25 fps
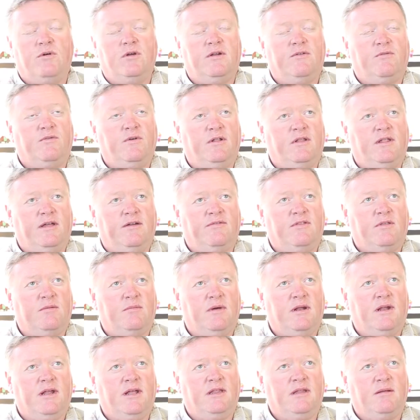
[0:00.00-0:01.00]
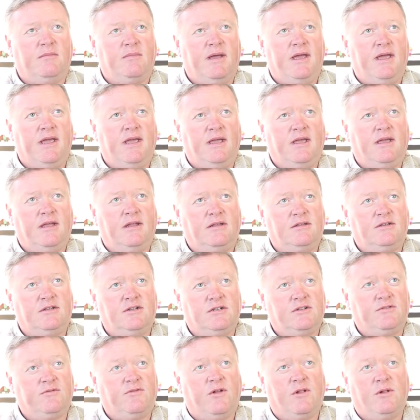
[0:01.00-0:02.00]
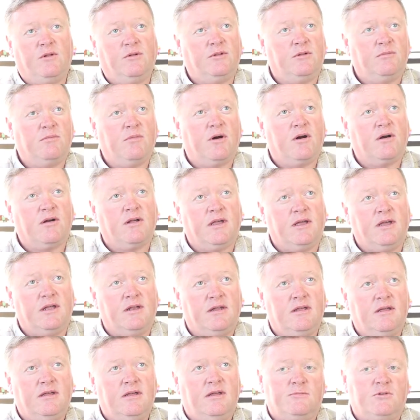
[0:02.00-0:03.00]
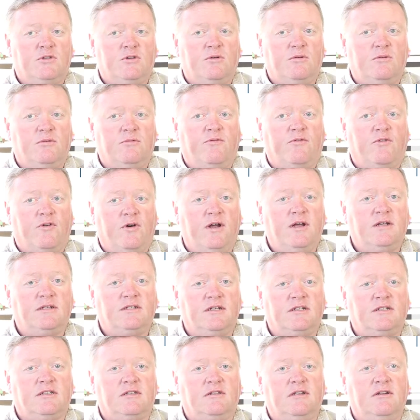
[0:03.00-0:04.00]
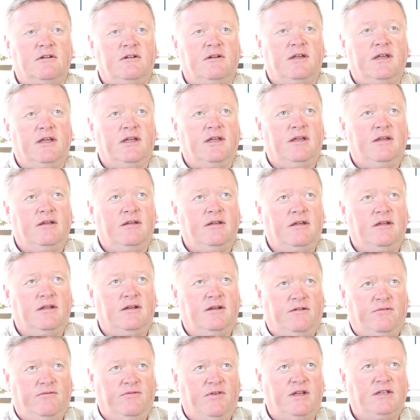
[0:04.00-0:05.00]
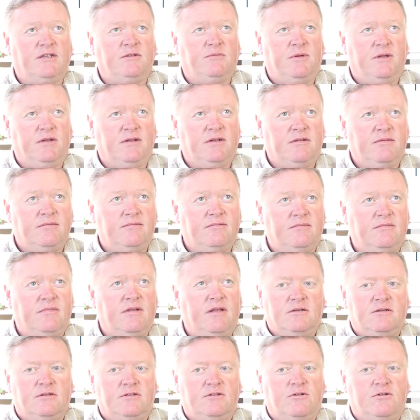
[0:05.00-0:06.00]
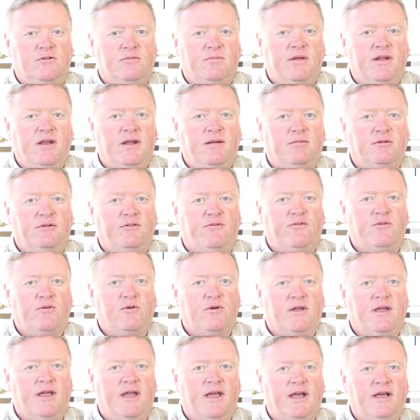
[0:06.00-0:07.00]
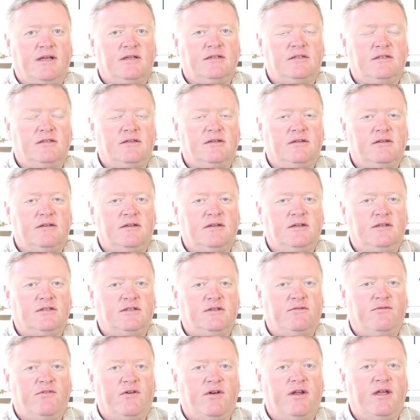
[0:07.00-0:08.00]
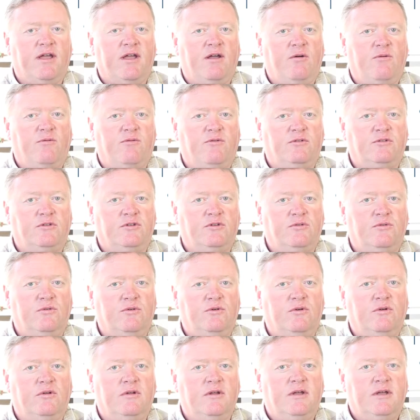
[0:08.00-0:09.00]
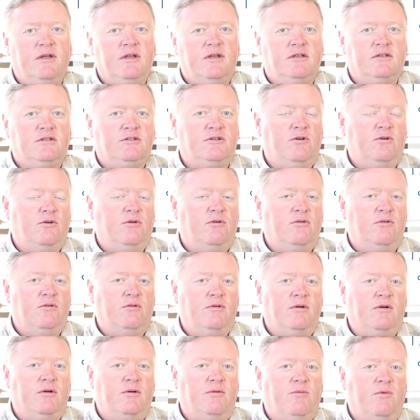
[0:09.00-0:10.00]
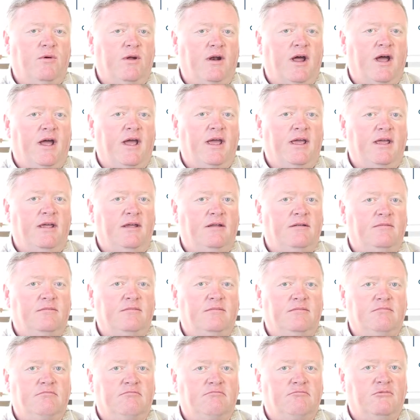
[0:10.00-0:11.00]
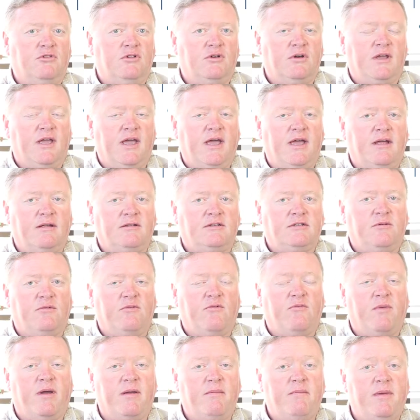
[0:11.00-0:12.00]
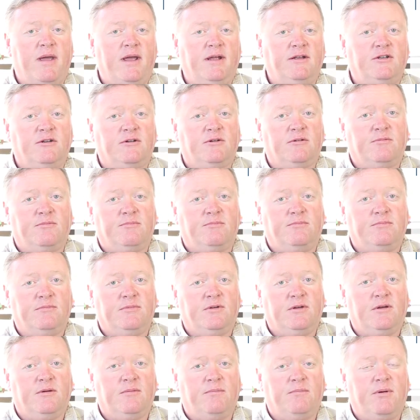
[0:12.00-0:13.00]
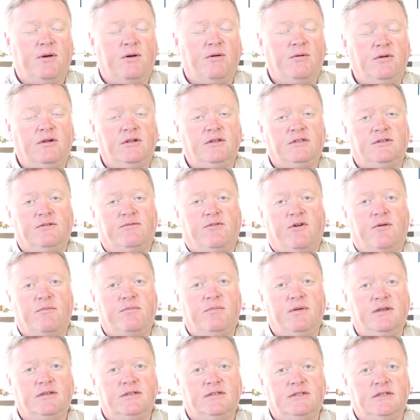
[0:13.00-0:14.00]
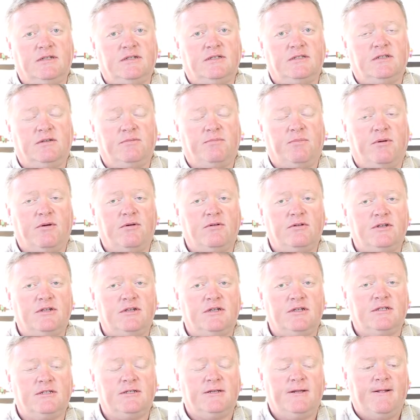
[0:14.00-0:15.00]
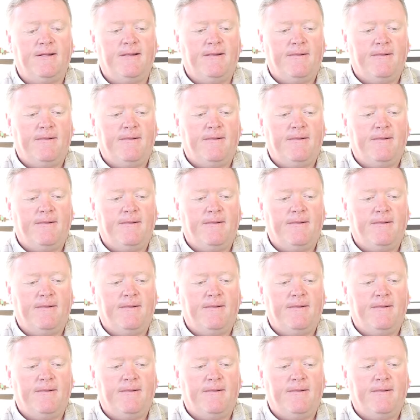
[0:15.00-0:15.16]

would if we left the money in the bank and just followed the market. So for us, it's literally an investment. So being able to forecast is a very helpful tool. So when I look at some of my major components of our business to purchase,